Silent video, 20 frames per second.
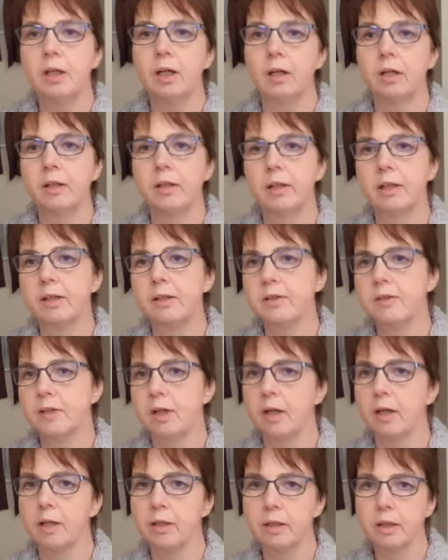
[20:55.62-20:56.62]
I think,
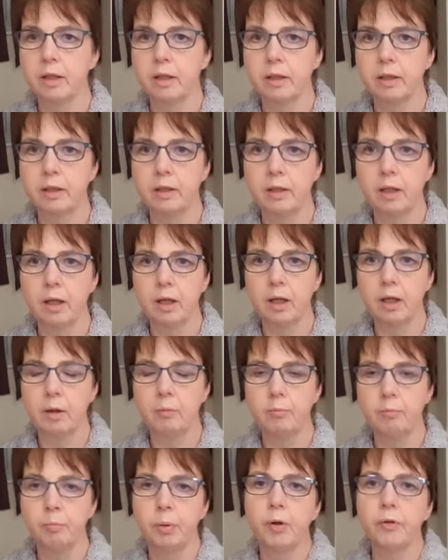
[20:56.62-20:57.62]
tie-dye
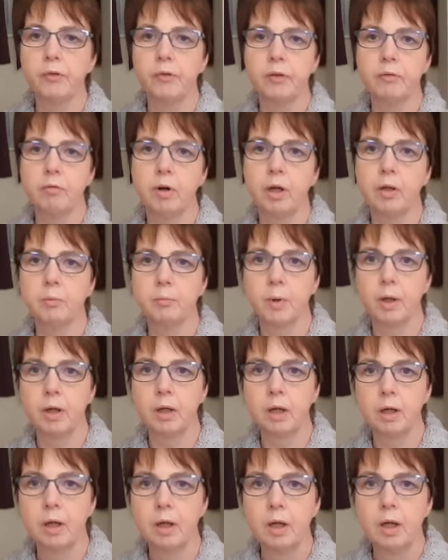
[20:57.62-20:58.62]
Ponte Roma,
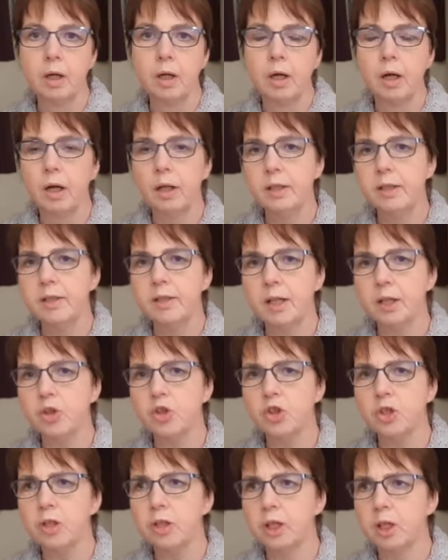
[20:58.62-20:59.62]
and it
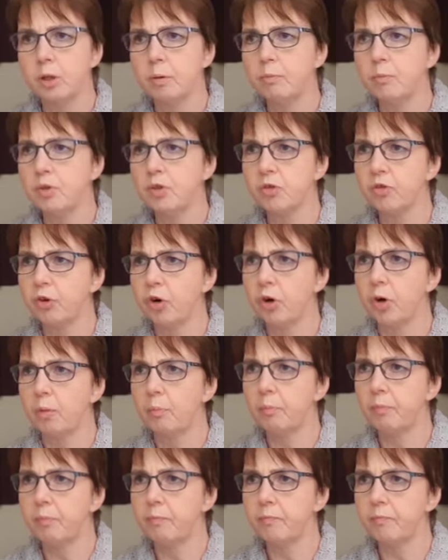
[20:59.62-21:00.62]
actually comes
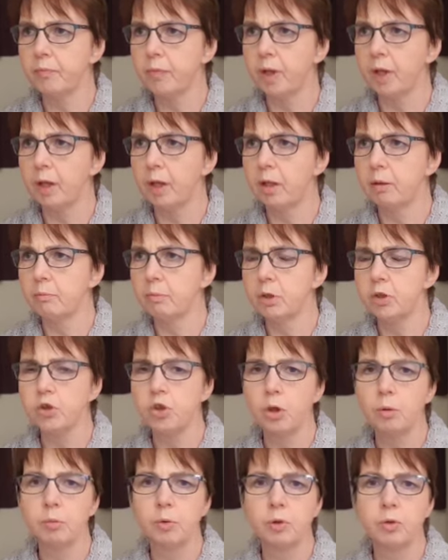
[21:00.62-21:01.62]
from a
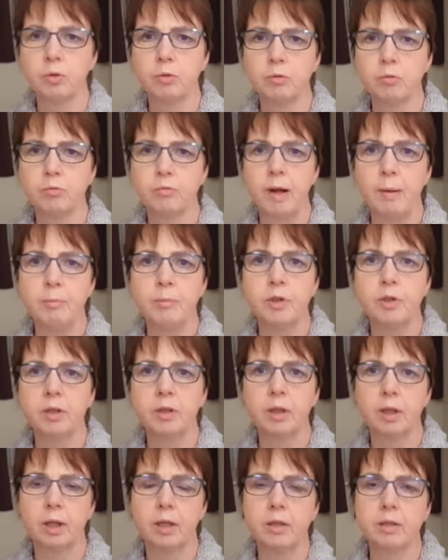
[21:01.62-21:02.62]
shop called Remnant
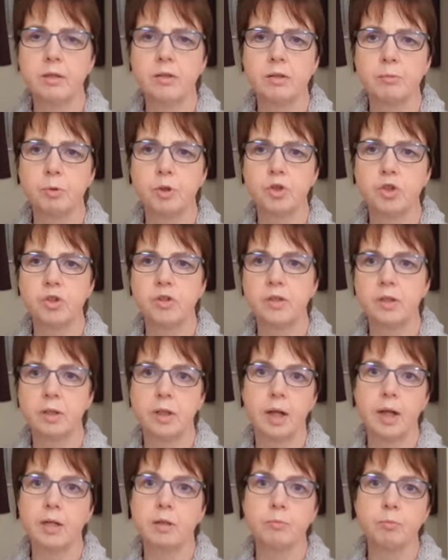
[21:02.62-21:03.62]
Kings, which is in
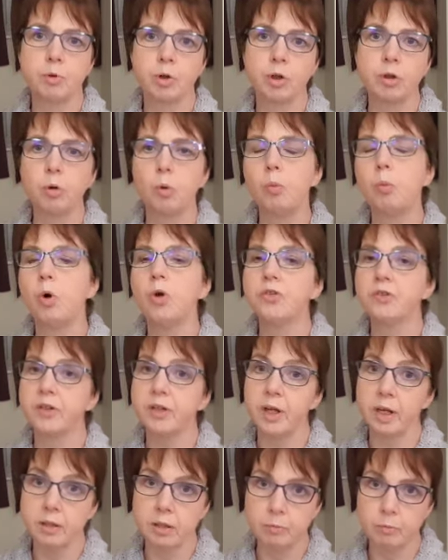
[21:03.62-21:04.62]
Edinburgh, or was in
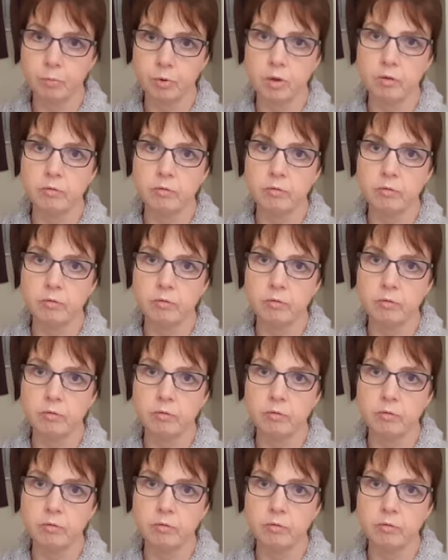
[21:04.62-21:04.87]
Edinburgh